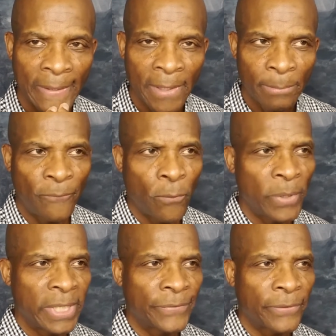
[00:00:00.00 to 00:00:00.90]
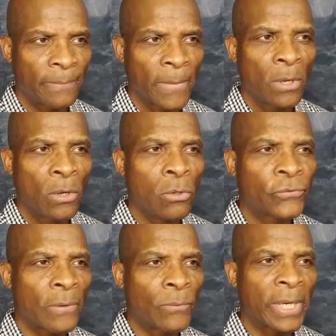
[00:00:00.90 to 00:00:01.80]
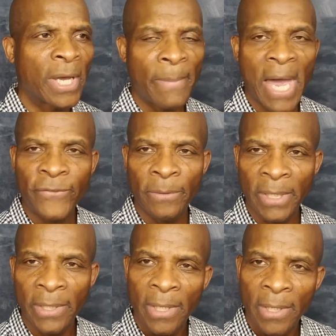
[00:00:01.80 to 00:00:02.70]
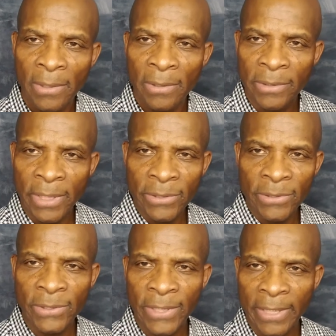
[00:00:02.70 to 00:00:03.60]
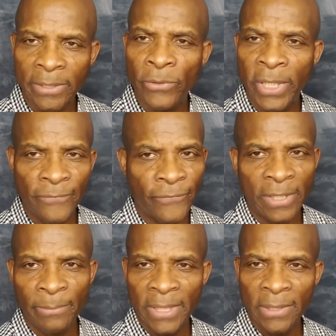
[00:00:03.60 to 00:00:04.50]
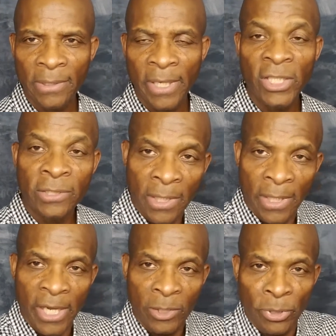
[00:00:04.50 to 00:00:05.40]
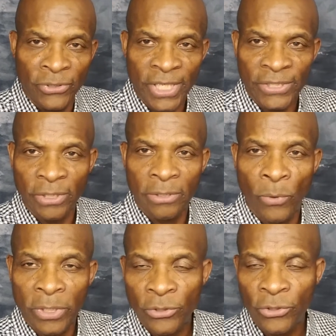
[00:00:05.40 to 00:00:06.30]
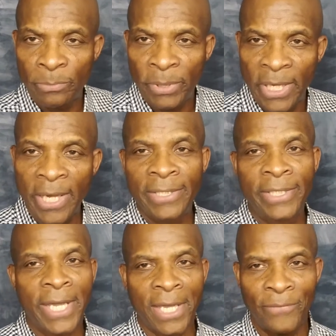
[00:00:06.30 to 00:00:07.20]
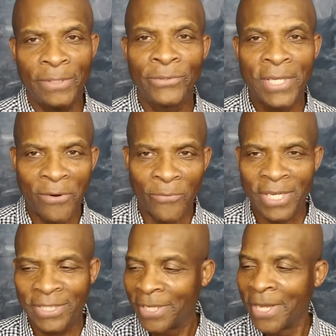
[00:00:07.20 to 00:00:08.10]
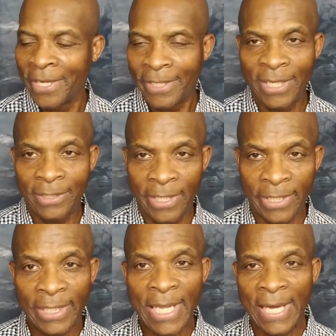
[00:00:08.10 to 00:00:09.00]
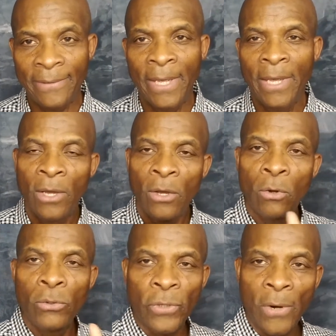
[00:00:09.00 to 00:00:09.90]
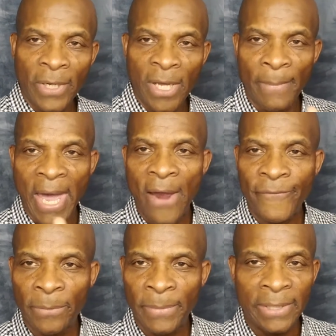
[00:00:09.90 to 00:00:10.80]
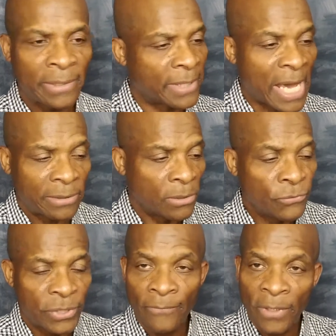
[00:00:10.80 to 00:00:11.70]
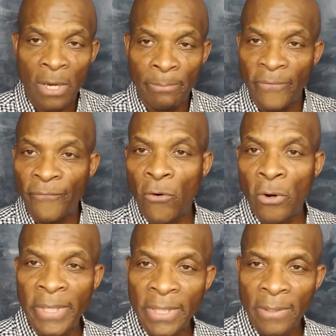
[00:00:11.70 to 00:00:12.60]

Before we get there, whosoever will come after me, Jesus is saying, don't get in front of me. He's positioning you where you should be. He's giving you direction. Get in line. Whosoever come after me, not whosoever come before me.